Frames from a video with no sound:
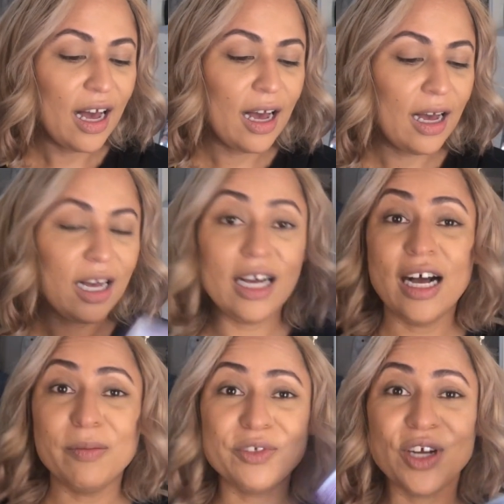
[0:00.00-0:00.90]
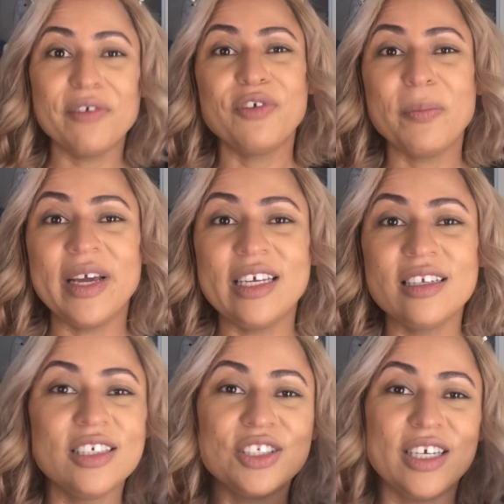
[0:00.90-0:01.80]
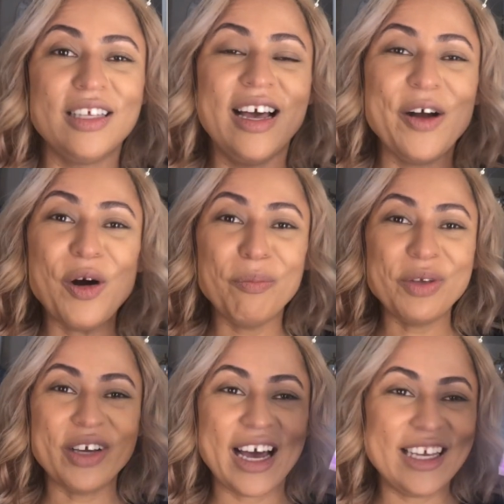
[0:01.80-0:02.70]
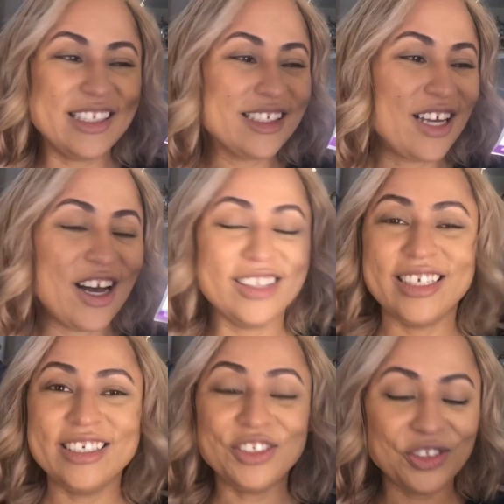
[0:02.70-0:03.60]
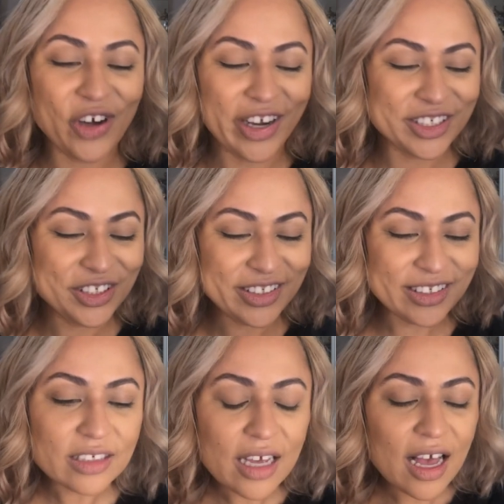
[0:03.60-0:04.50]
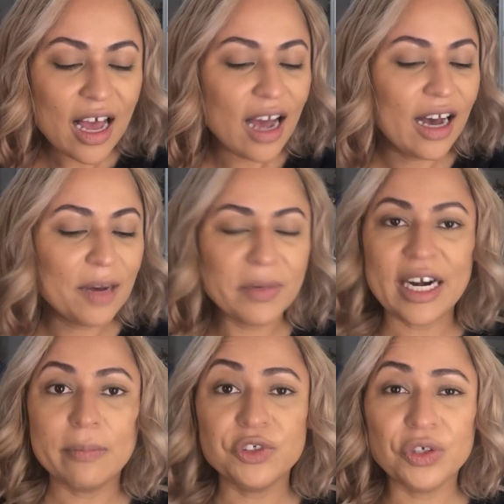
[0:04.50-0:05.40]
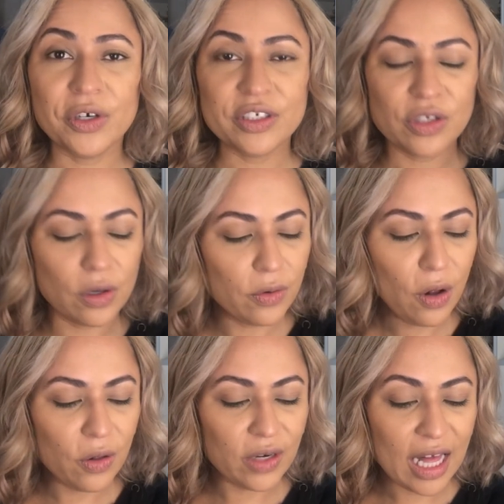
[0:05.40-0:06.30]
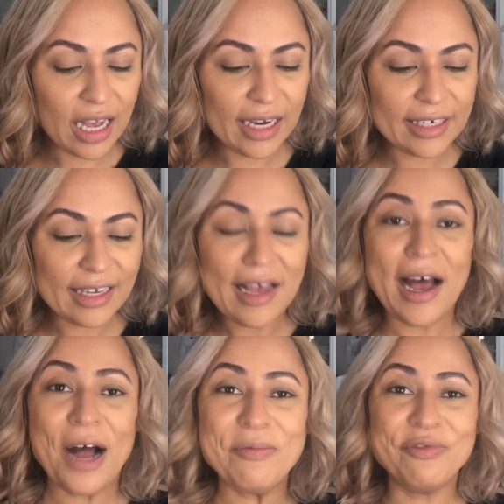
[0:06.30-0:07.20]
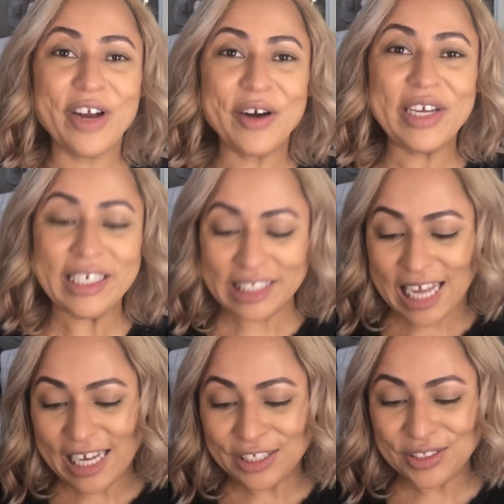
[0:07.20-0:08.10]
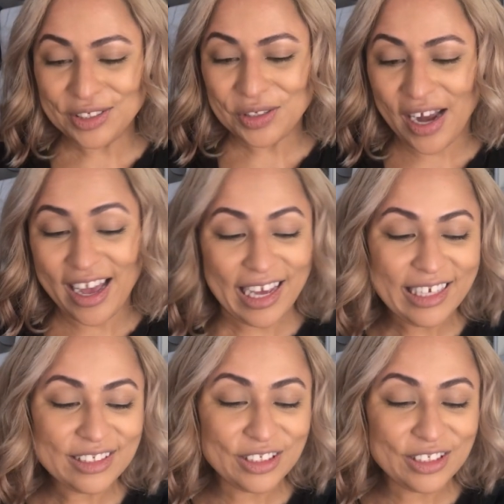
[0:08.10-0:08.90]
I'm sorry for my English. I hope you guys got the instructions, but I'm sure it's all online. I'm very excited to try.